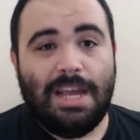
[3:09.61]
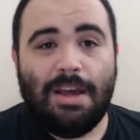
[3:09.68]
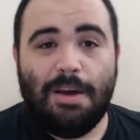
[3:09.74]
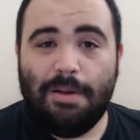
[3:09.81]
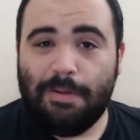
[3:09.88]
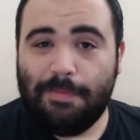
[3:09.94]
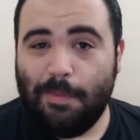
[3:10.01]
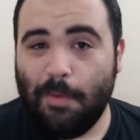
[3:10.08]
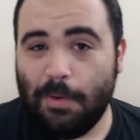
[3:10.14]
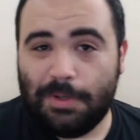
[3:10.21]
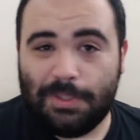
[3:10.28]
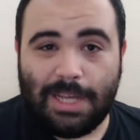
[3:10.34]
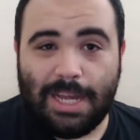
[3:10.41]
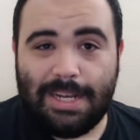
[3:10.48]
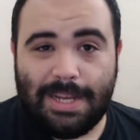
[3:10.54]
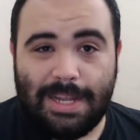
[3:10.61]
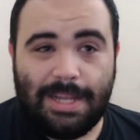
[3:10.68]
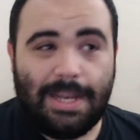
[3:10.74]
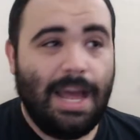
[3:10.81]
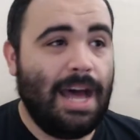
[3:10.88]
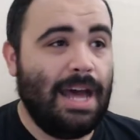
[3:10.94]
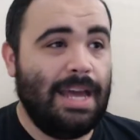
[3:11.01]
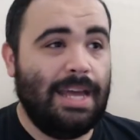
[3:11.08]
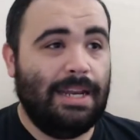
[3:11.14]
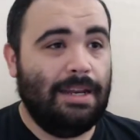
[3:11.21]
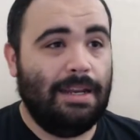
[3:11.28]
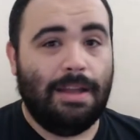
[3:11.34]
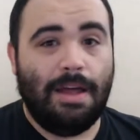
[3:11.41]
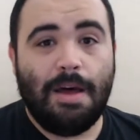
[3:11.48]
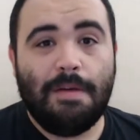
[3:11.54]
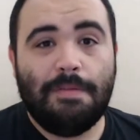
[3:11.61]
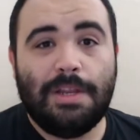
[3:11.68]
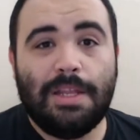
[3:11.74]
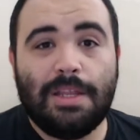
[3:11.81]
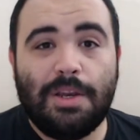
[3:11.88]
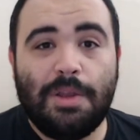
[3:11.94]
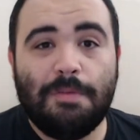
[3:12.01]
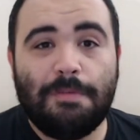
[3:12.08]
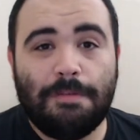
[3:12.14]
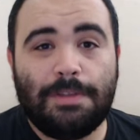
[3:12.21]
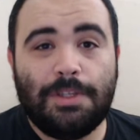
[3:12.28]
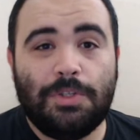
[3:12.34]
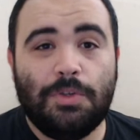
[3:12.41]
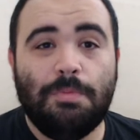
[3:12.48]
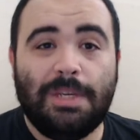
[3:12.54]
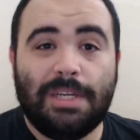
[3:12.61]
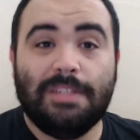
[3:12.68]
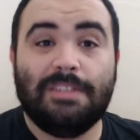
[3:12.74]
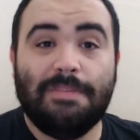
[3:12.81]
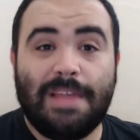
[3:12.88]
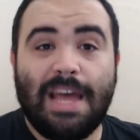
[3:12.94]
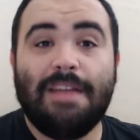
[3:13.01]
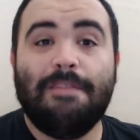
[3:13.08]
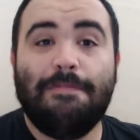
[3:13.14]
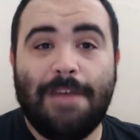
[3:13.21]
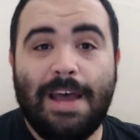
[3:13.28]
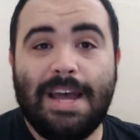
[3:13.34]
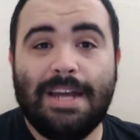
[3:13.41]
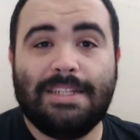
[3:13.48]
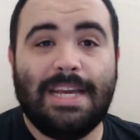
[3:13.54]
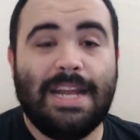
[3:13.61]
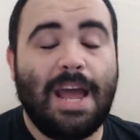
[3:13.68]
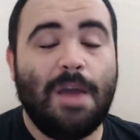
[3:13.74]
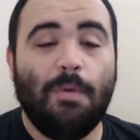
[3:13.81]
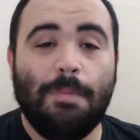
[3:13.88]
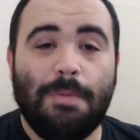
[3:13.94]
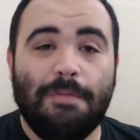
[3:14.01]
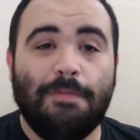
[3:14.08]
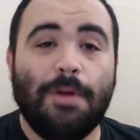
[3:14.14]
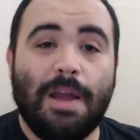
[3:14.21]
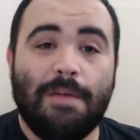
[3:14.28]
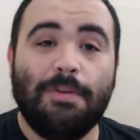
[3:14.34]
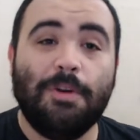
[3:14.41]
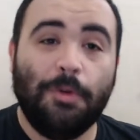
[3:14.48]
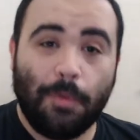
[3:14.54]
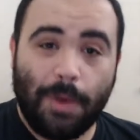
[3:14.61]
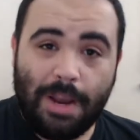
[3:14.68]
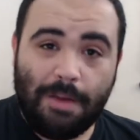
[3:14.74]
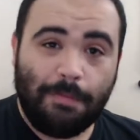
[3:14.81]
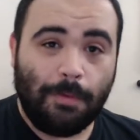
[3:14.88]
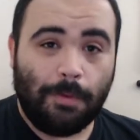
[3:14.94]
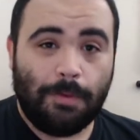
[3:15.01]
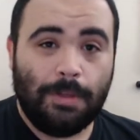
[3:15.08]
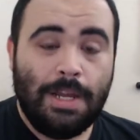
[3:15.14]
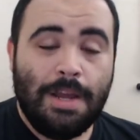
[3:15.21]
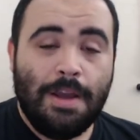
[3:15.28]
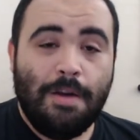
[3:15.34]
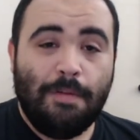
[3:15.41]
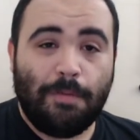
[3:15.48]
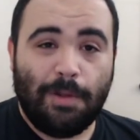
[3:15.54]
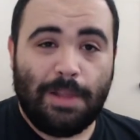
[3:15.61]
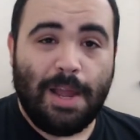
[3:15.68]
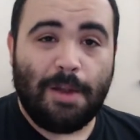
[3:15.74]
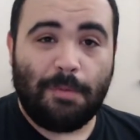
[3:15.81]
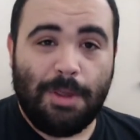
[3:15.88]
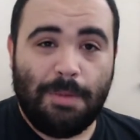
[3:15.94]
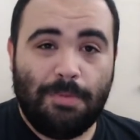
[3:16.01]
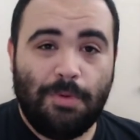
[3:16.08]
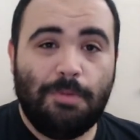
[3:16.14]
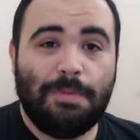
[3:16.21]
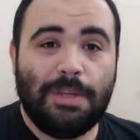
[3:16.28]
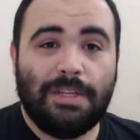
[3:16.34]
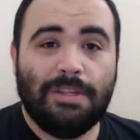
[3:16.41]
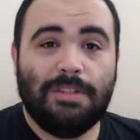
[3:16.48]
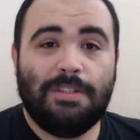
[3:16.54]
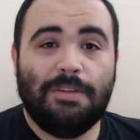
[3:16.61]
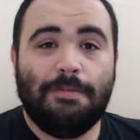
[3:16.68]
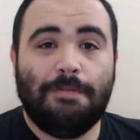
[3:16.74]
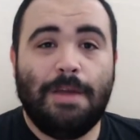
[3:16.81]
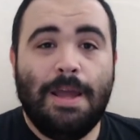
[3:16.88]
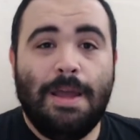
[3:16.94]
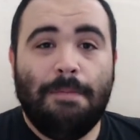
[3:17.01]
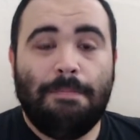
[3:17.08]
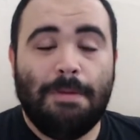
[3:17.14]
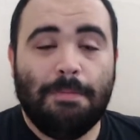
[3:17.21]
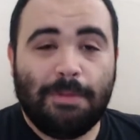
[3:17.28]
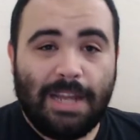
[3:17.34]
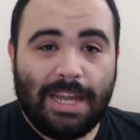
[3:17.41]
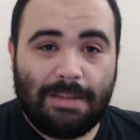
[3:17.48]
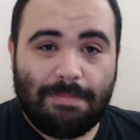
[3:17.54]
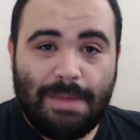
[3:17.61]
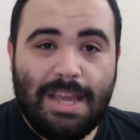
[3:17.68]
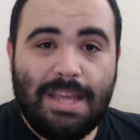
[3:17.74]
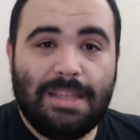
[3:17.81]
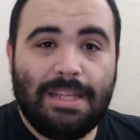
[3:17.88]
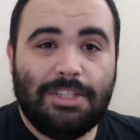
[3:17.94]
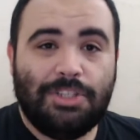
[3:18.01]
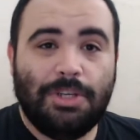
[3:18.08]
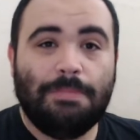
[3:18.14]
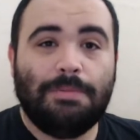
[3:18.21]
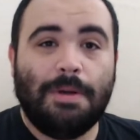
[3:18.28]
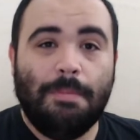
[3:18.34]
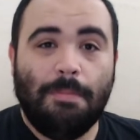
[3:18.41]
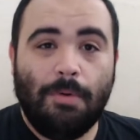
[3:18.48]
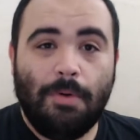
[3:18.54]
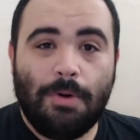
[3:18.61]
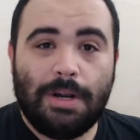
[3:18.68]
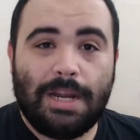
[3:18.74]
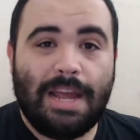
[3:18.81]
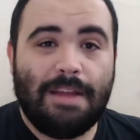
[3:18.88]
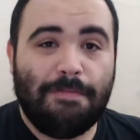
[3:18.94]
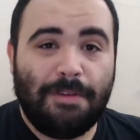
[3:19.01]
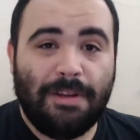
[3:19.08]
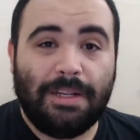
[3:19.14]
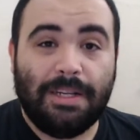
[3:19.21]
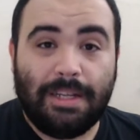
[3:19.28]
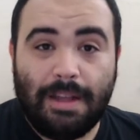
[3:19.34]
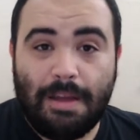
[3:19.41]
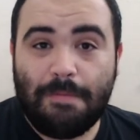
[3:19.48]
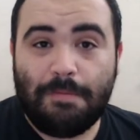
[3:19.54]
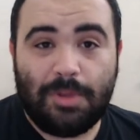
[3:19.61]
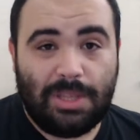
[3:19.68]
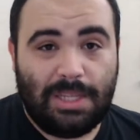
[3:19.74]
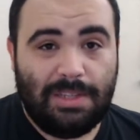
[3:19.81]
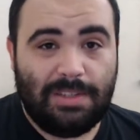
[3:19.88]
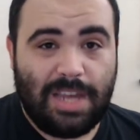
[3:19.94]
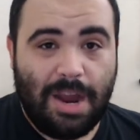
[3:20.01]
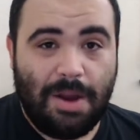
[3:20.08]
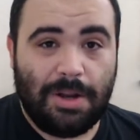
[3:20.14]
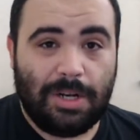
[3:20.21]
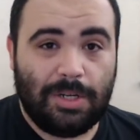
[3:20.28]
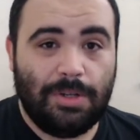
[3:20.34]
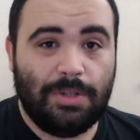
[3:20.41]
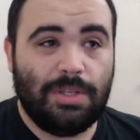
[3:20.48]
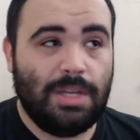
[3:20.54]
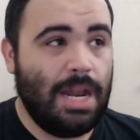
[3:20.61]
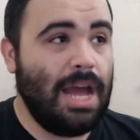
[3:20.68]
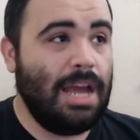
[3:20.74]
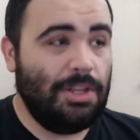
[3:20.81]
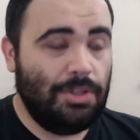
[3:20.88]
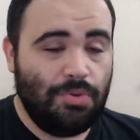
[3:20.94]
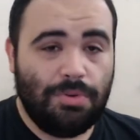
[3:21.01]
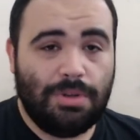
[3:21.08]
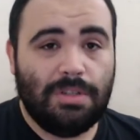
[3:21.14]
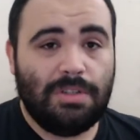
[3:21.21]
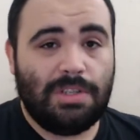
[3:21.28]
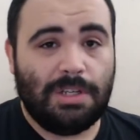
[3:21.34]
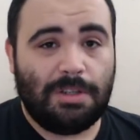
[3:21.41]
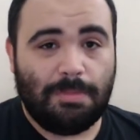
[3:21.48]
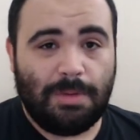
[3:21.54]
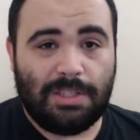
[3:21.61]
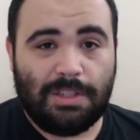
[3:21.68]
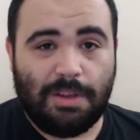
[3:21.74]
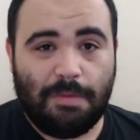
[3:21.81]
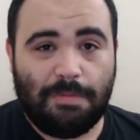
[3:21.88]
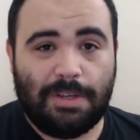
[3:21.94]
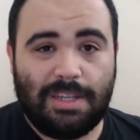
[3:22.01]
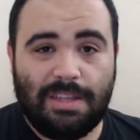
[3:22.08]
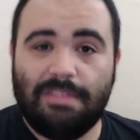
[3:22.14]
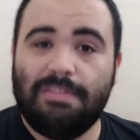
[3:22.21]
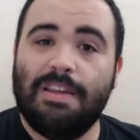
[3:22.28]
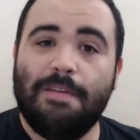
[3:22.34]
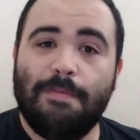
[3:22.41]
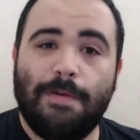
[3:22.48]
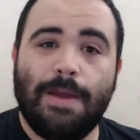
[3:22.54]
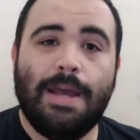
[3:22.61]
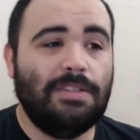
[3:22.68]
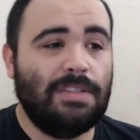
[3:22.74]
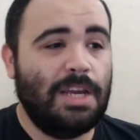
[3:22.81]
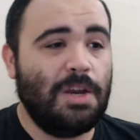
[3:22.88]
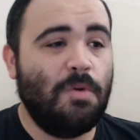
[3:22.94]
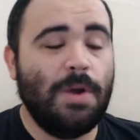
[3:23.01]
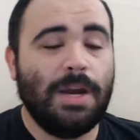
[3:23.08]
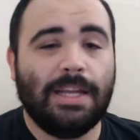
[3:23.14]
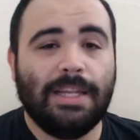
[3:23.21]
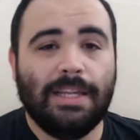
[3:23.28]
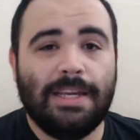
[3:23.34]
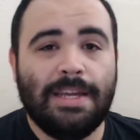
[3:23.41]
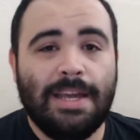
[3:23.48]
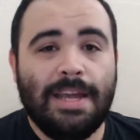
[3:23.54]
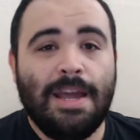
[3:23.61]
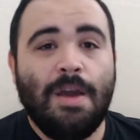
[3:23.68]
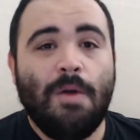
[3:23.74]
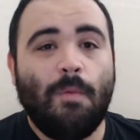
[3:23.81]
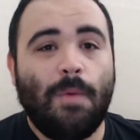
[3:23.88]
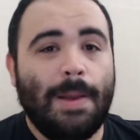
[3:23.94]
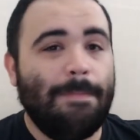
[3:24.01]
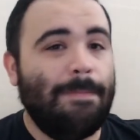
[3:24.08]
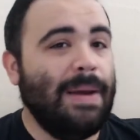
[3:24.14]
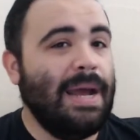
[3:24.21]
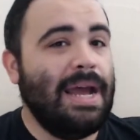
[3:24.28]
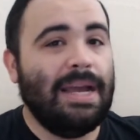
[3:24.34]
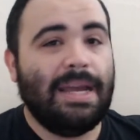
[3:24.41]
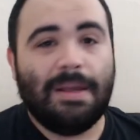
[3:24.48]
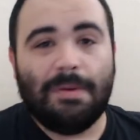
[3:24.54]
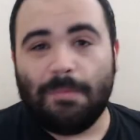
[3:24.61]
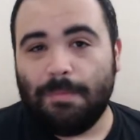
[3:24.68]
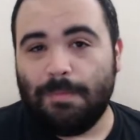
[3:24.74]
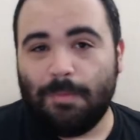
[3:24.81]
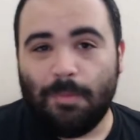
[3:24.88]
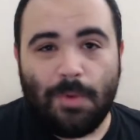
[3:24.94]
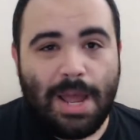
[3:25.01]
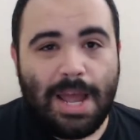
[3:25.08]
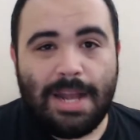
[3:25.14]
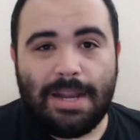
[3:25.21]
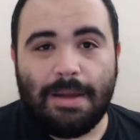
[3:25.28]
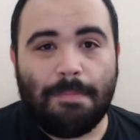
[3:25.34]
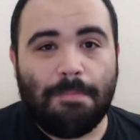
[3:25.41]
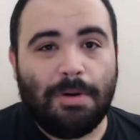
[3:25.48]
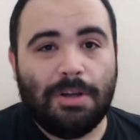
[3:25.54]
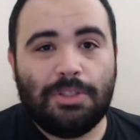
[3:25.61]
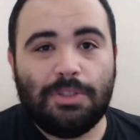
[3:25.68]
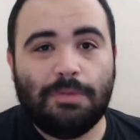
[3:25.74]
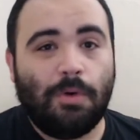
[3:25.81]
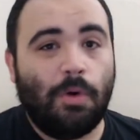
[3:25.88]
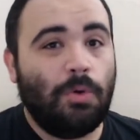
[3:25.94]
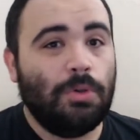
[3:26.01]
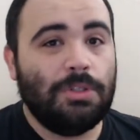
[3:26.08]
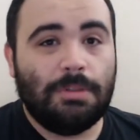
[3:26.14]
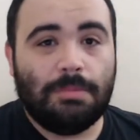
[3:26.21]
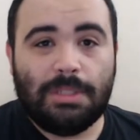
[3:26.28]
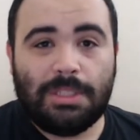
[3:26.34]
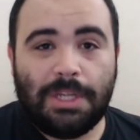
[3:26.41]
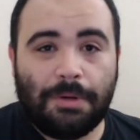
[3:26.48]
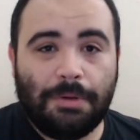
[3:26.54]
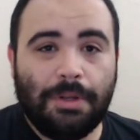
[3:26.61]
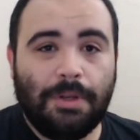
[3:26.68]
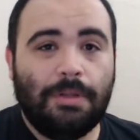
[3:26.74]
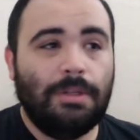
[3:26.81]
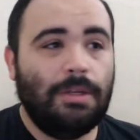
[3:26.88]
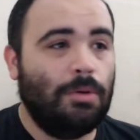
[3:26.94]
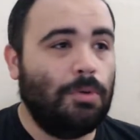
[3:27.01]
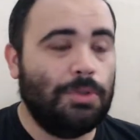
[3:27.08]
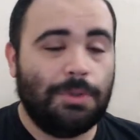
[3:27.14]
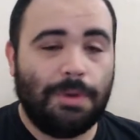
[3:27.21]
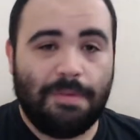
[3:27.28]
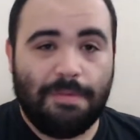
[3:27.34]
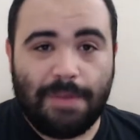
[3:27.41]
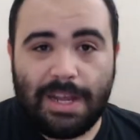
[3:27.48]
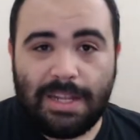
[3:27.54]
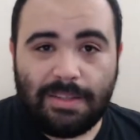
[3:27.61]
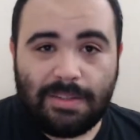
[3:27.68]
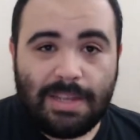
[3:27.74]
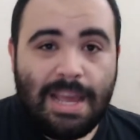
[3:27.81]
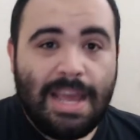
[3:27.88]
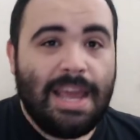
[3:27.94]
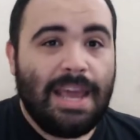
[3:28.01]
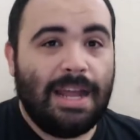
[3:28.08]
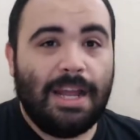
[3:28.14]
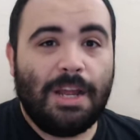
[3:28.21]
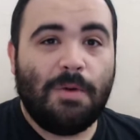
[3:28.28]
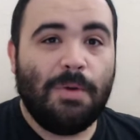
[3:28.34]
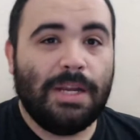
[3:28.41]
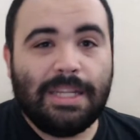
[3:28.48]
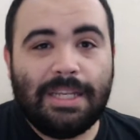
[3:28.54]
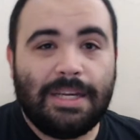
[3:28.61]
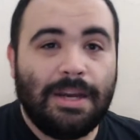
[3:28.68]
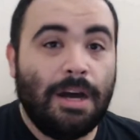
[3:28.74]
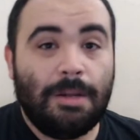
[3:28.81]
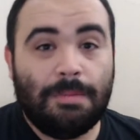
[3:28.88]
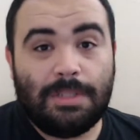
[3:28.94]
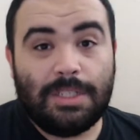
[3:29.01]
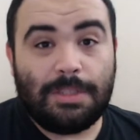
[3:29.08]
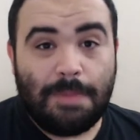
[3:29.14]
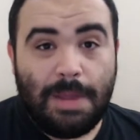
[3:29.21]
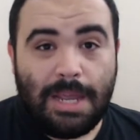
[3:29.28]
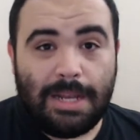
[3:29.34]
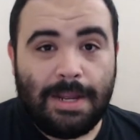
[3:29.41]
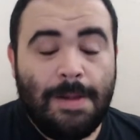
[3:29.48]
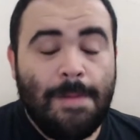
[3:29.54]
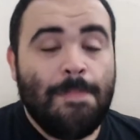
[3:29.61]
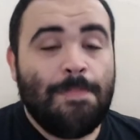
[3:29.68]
And of course I did. I have loved the New fifty-two because of that fact, and I will be forever grateful for that reboot because of people like me that jumped on board and fell in love with these characters, and I do consider myself a D C fan. I quickly went back and read a bunch of older material, older events, and I quickly caught up to speed.